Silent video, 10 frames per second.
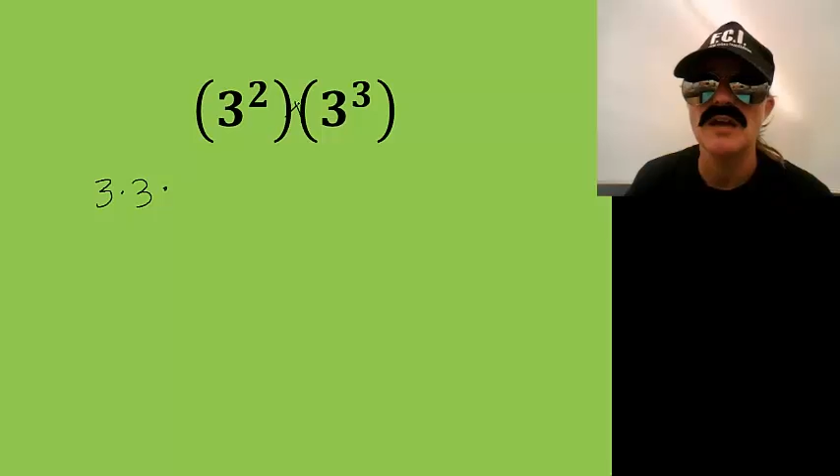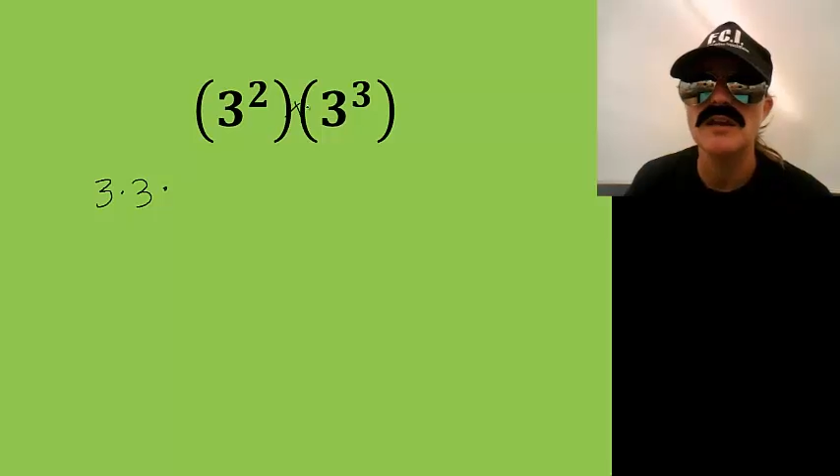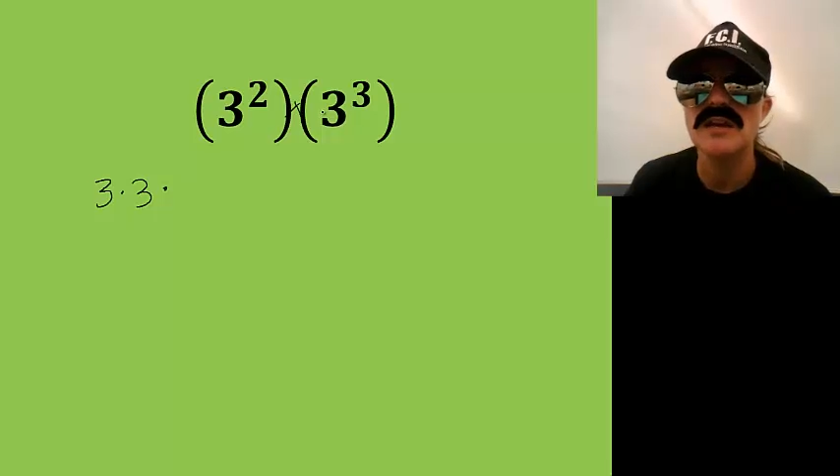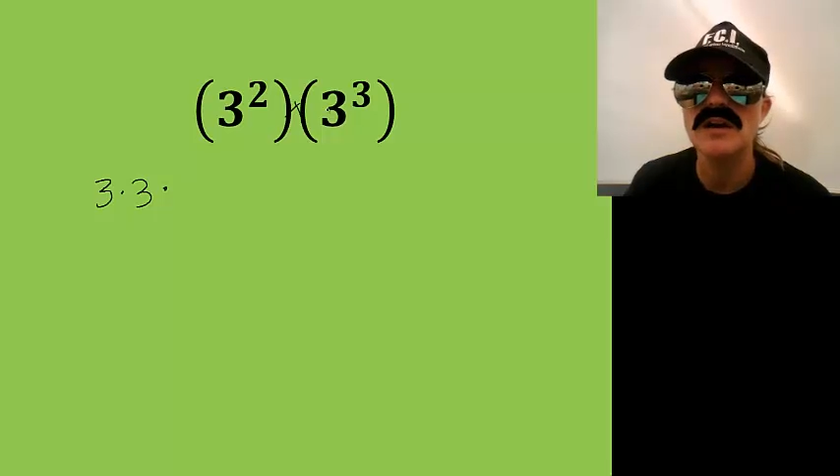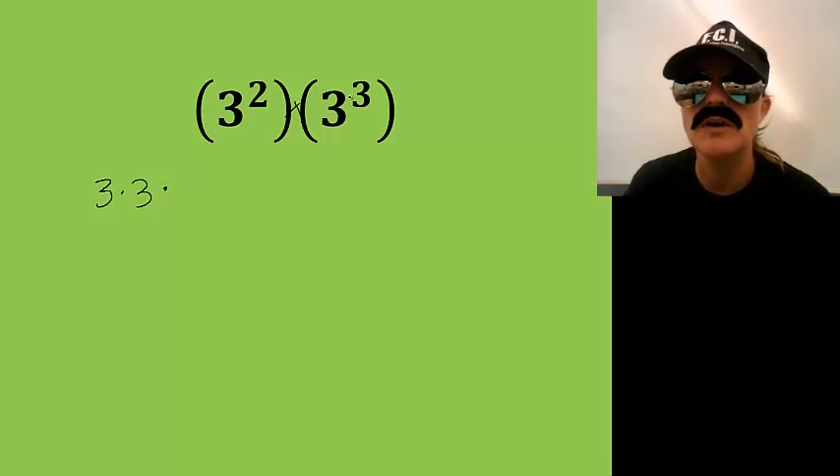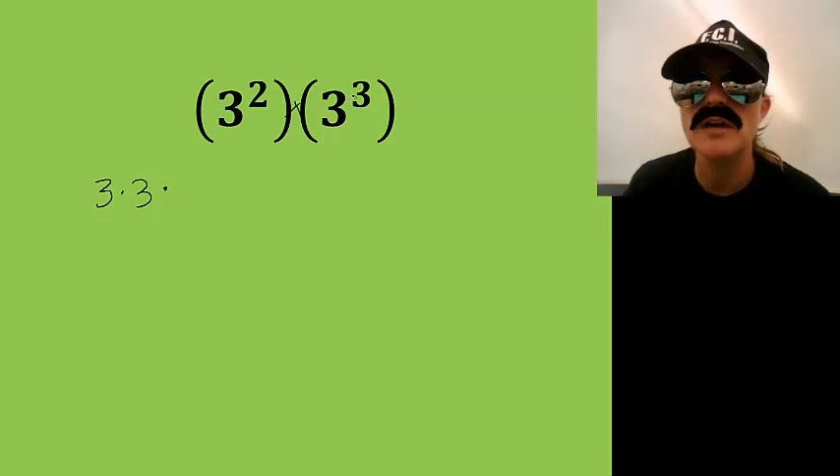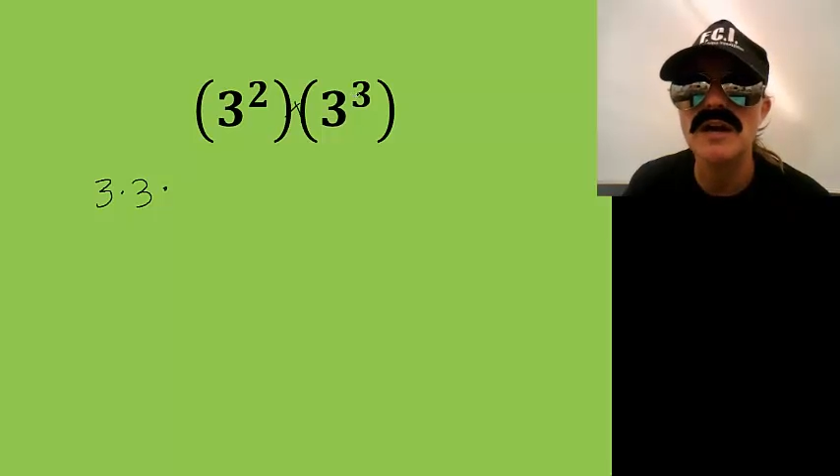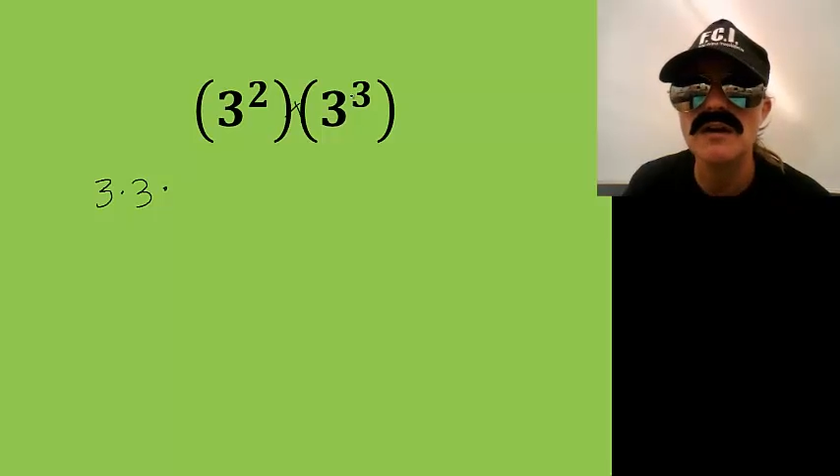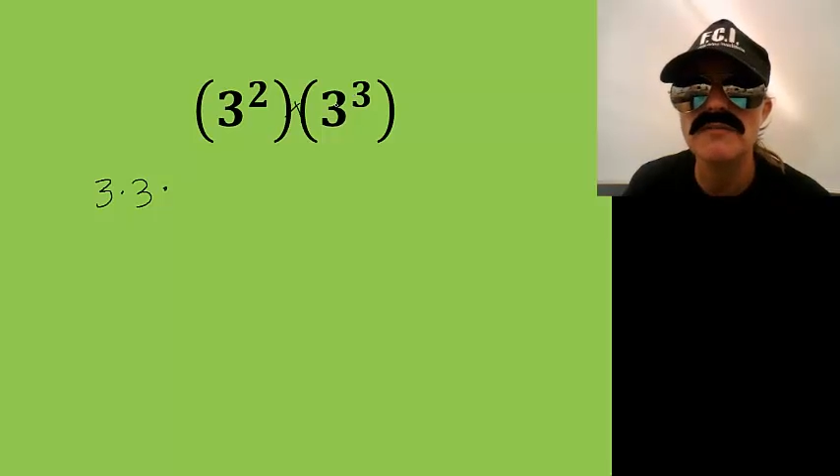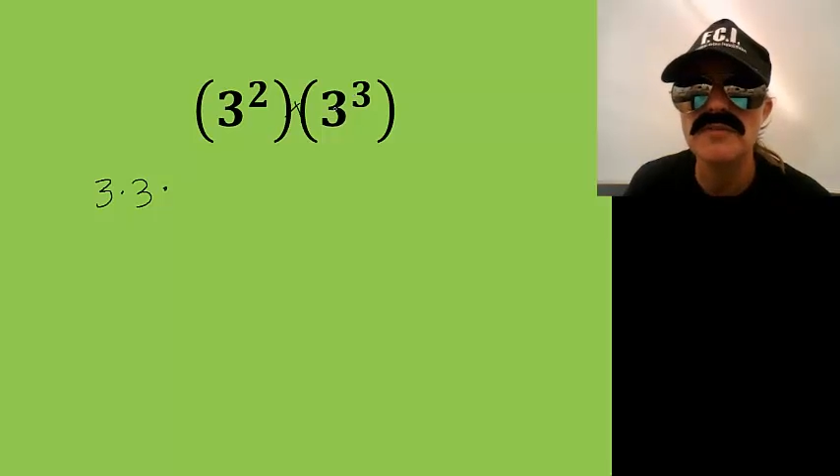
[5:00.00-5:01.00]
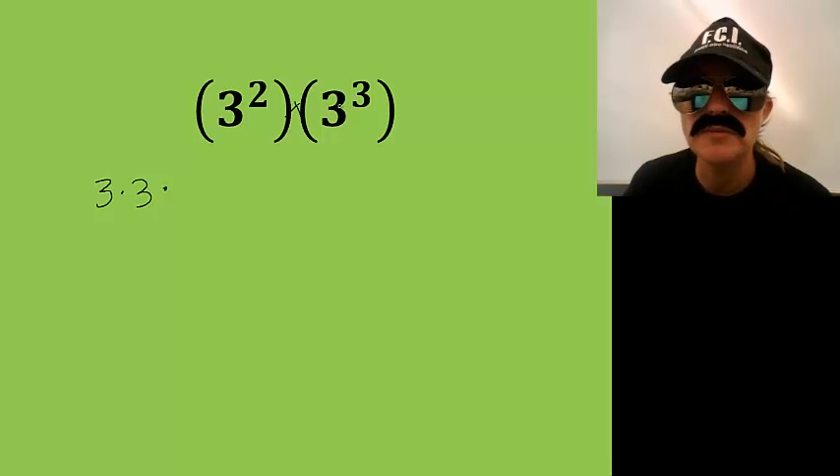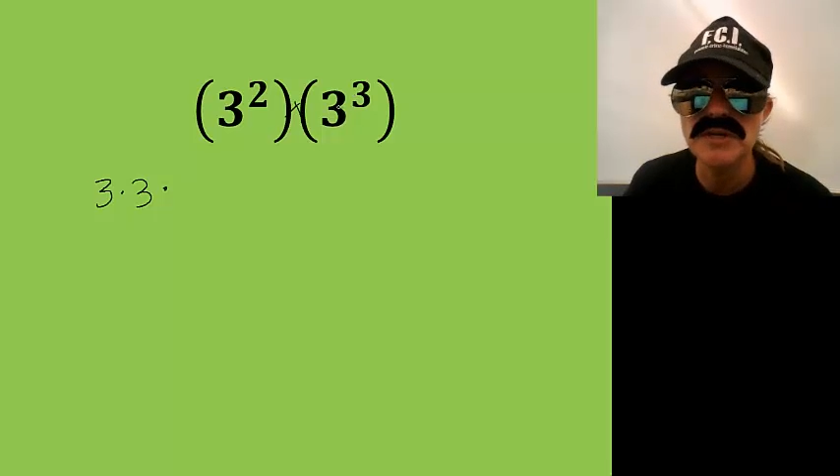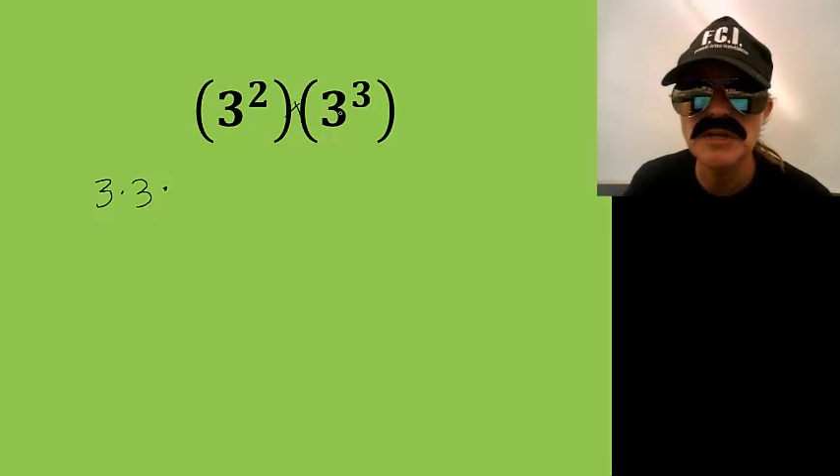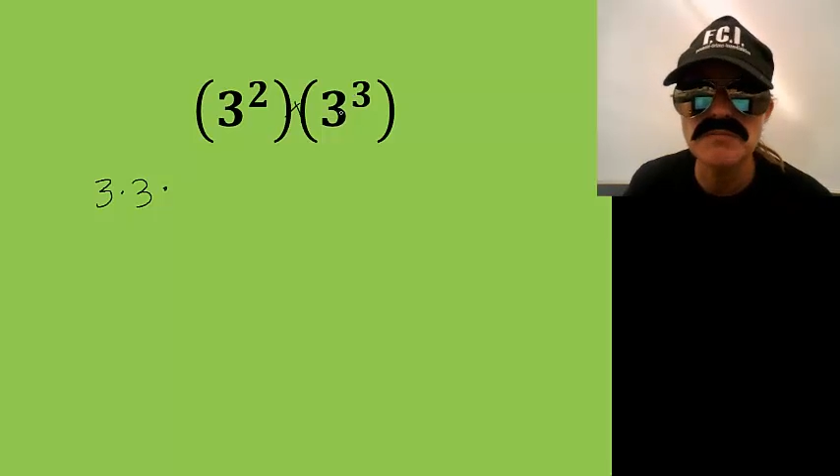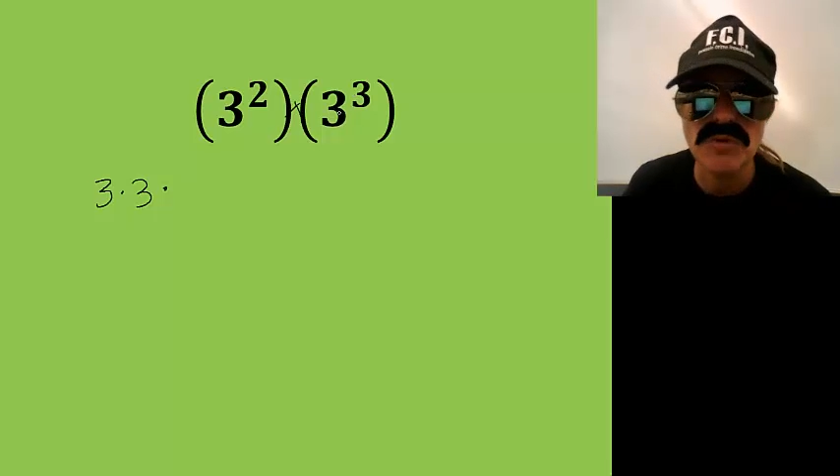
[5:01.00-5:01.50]
And now I have
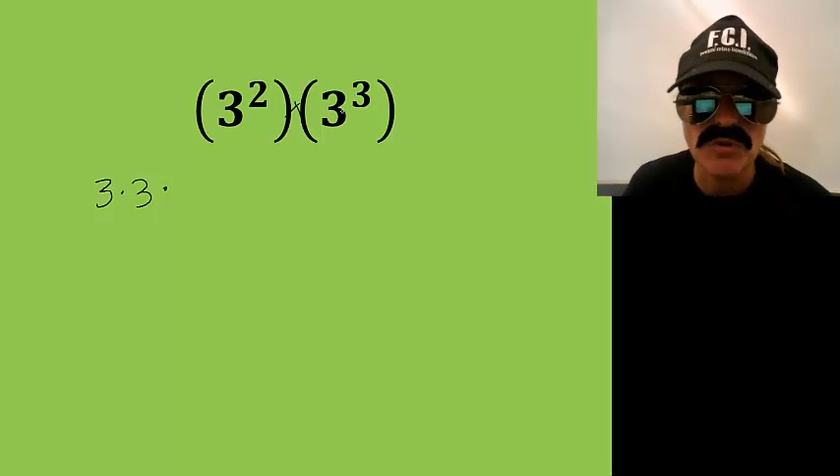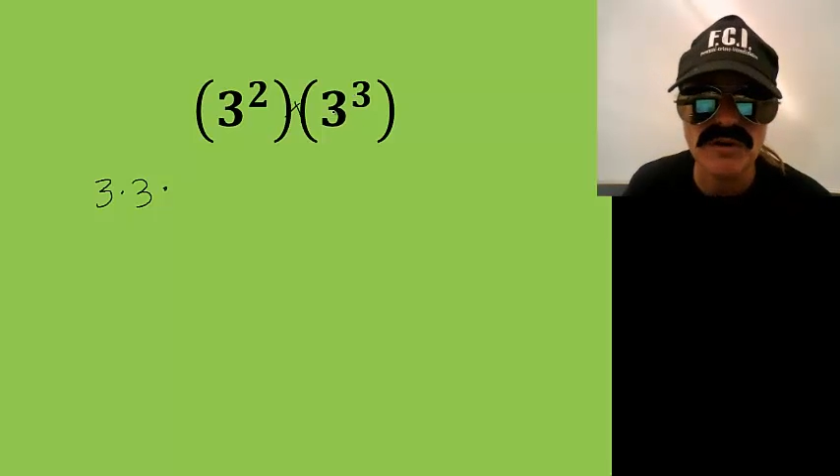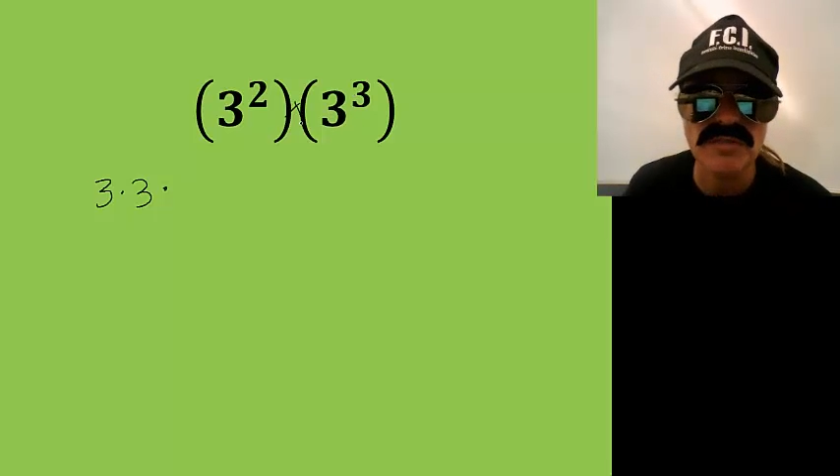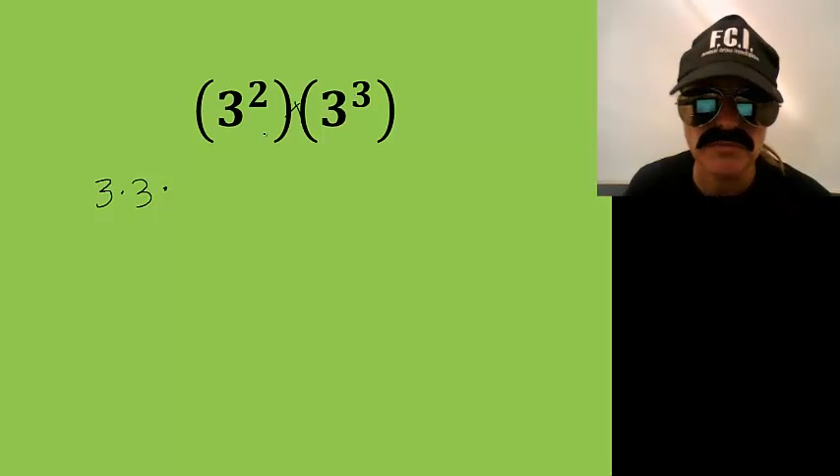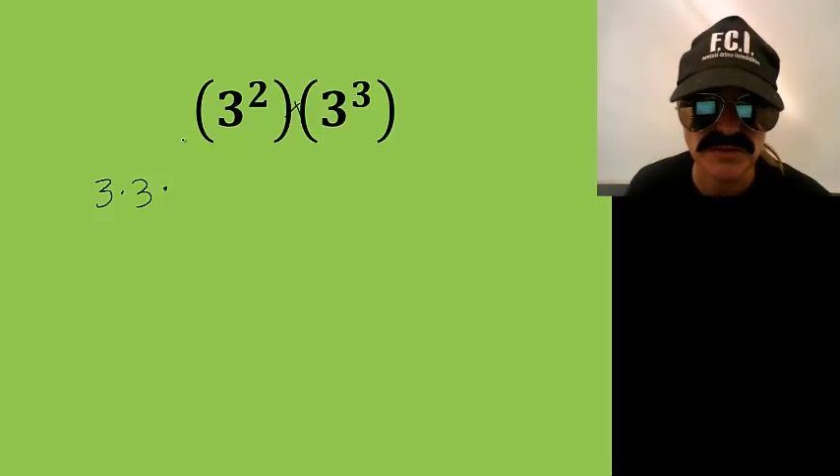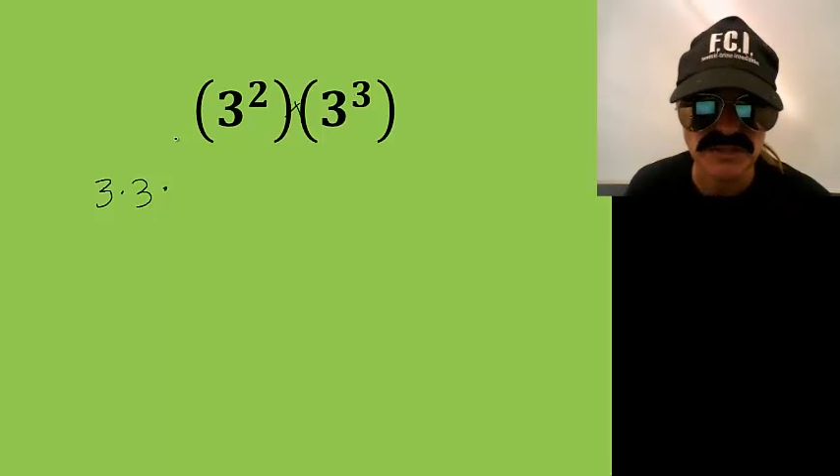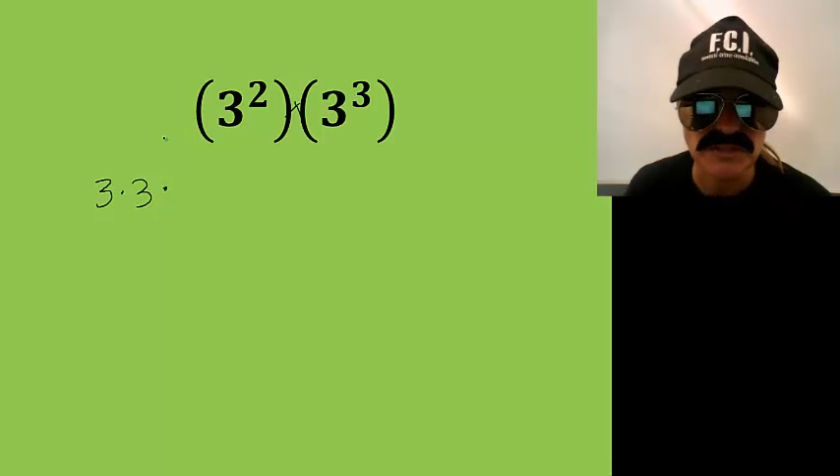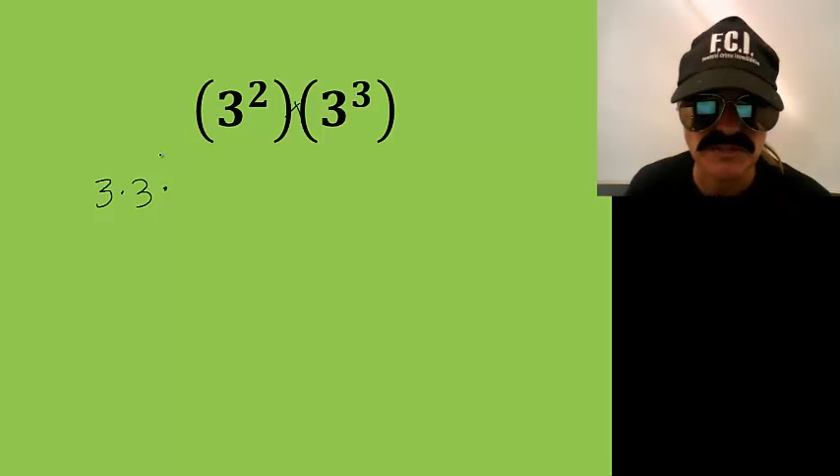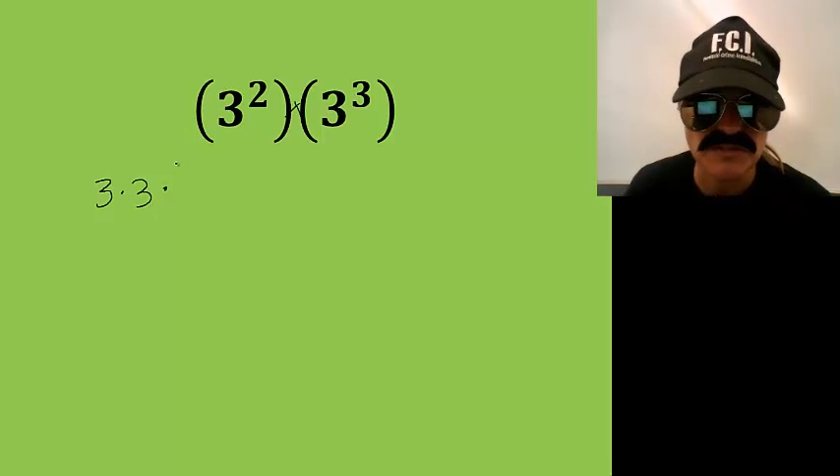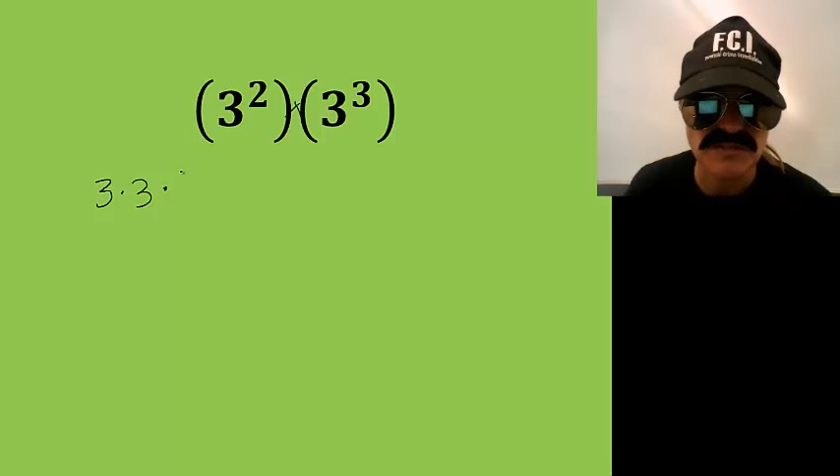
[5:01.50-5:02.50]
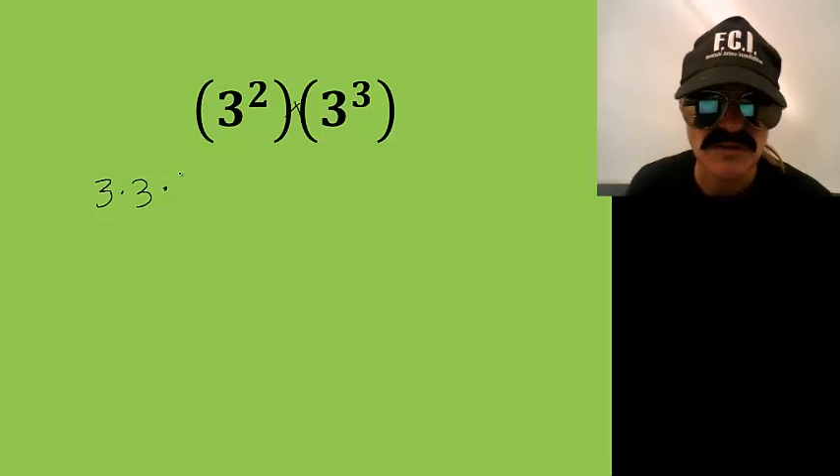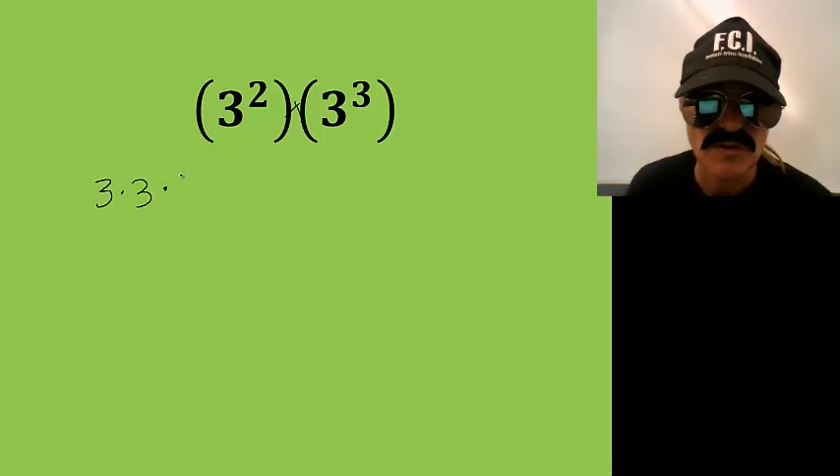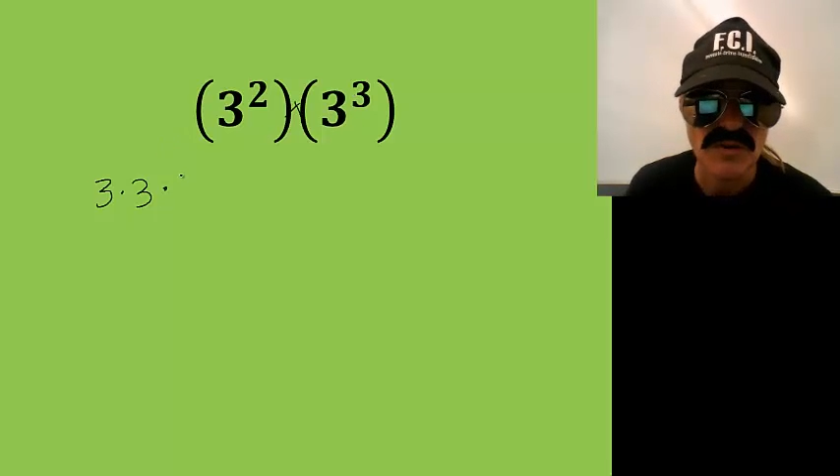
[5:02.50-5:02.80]
3 more 3's.